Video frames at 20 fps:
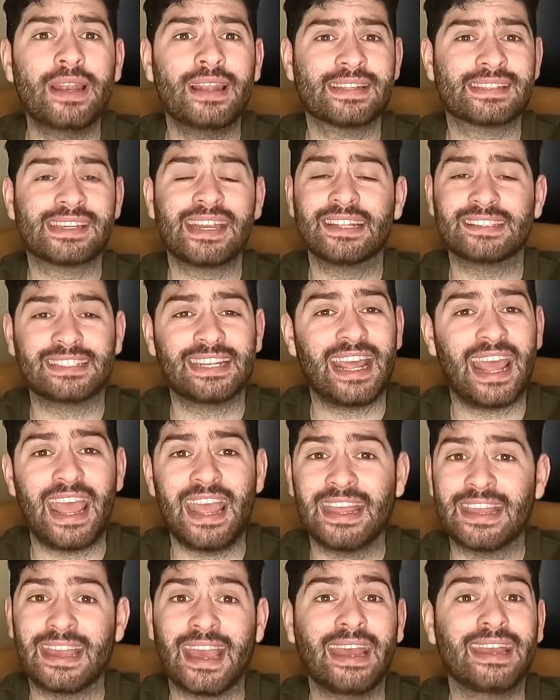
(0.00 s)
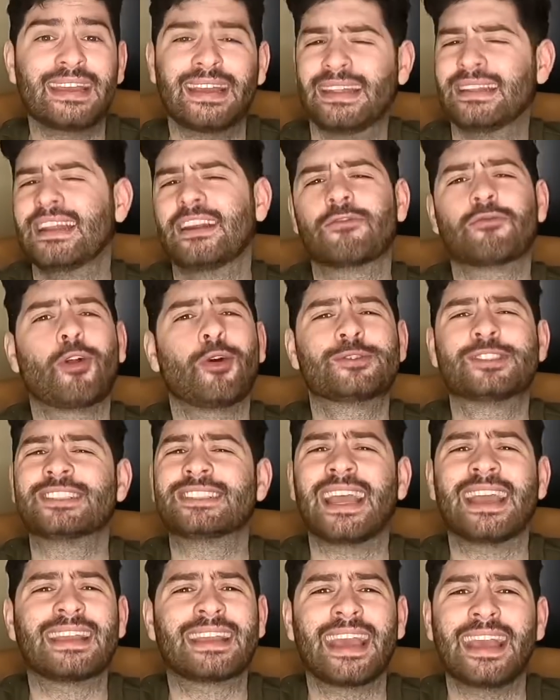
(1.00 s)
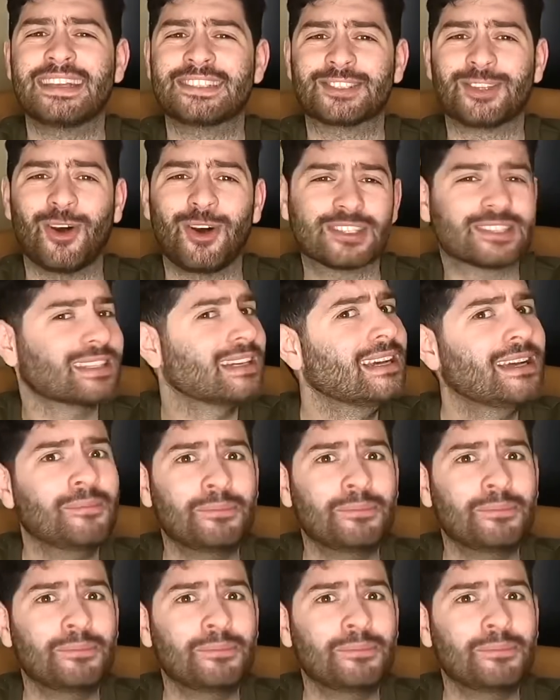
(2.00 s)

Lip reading: Let's get to the 8k and then road to 10k starts,